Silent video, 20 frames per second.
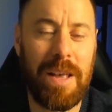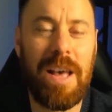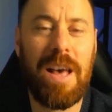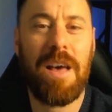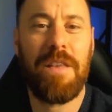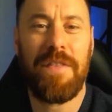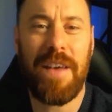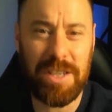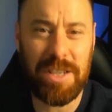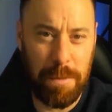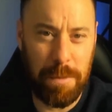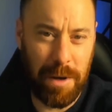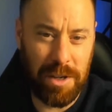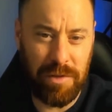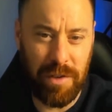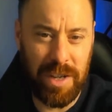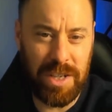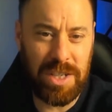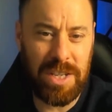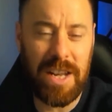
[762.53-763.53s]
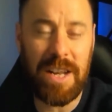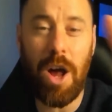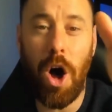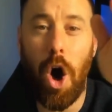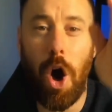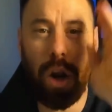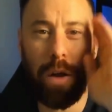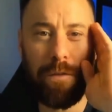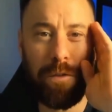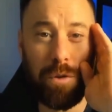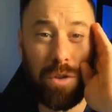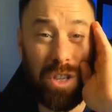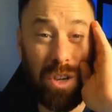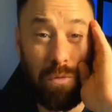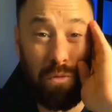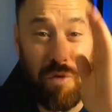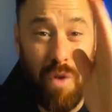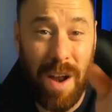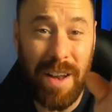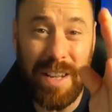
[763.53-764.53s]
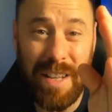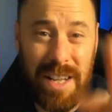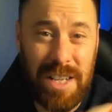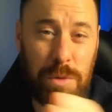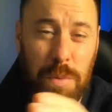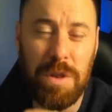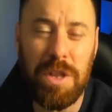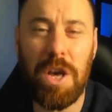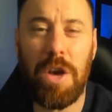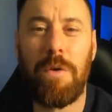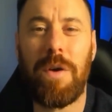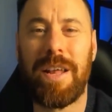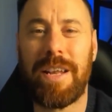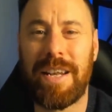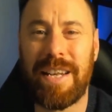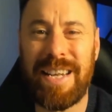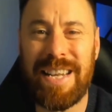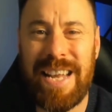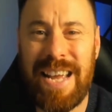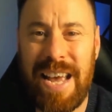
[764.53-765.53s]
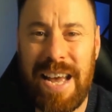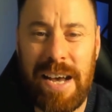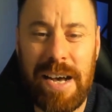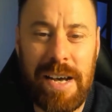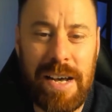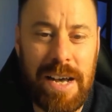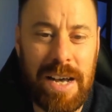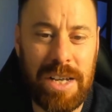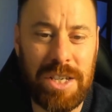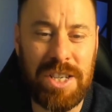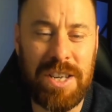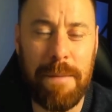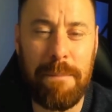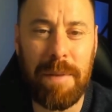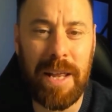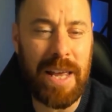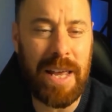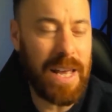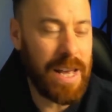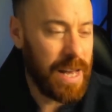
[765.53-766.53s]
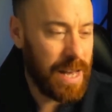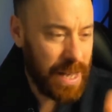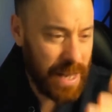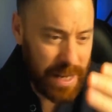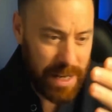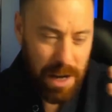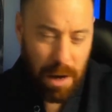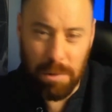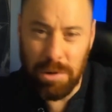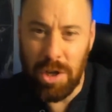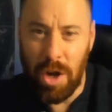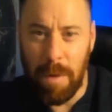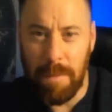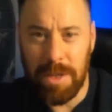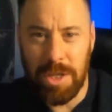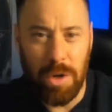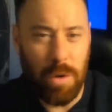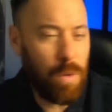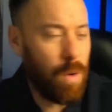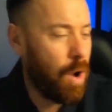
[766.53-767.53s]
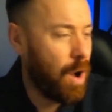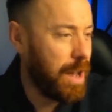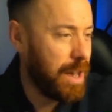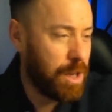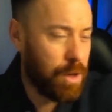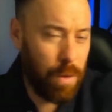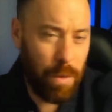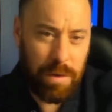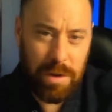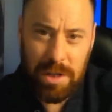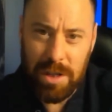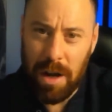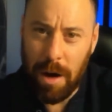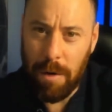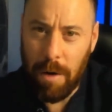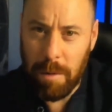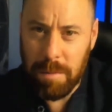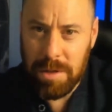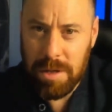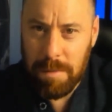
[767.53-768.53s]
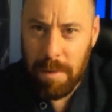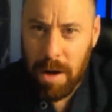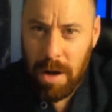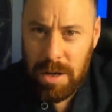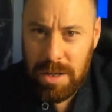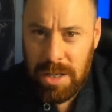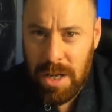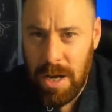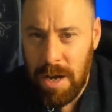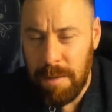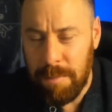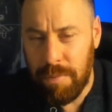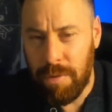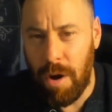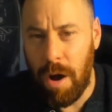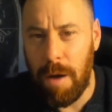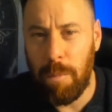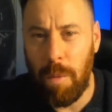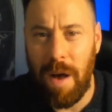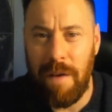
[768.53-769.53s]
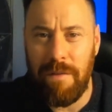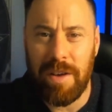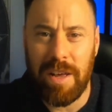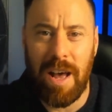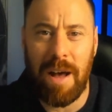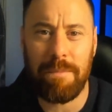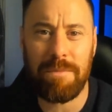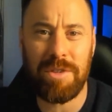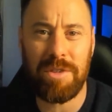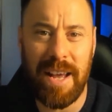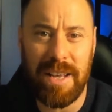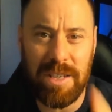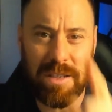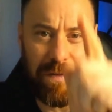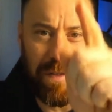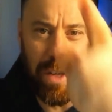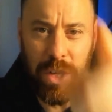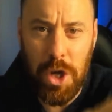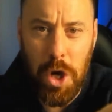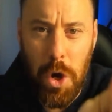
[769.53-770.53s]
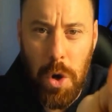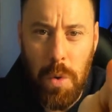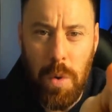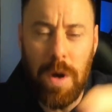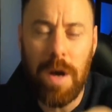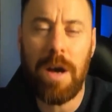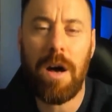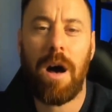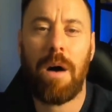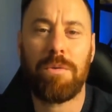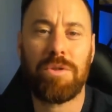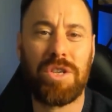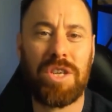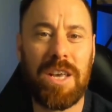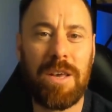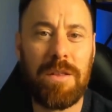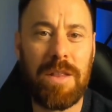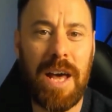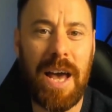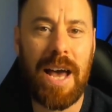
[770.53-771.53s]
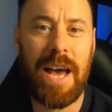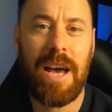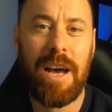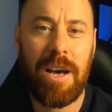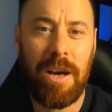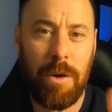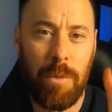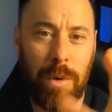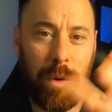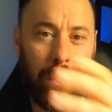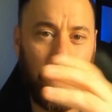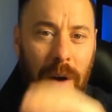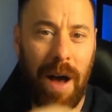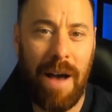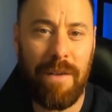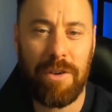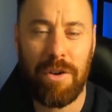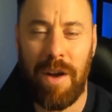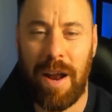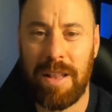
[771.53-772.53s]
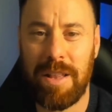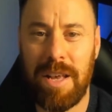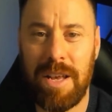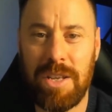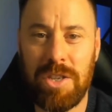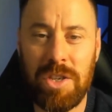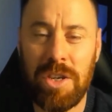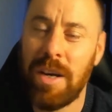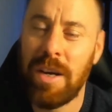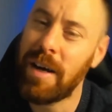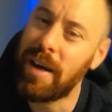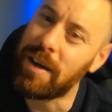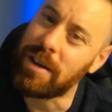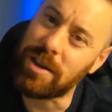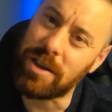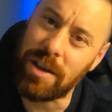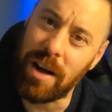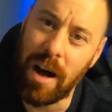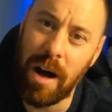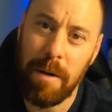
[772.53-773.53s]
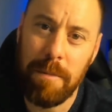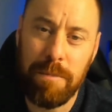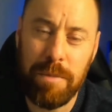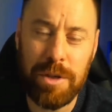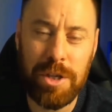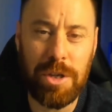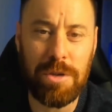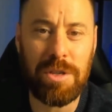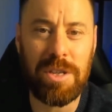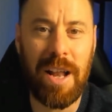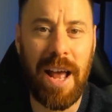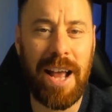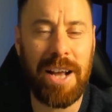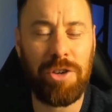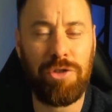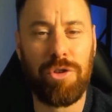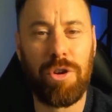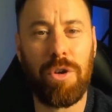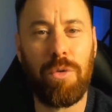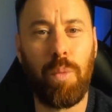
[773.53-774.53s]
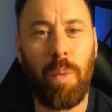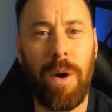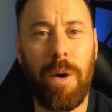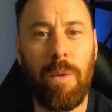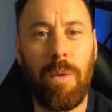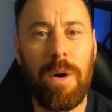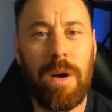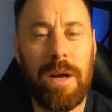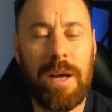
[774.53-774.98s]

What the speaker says: Thanks so much for listening. I look forward to running this with you in a near assembly in no time at all, i.e. Cornerstone, Optimize, Prime, whatever comes next for you. I'll see you there. We will have a crack at this and start producing extra goodwill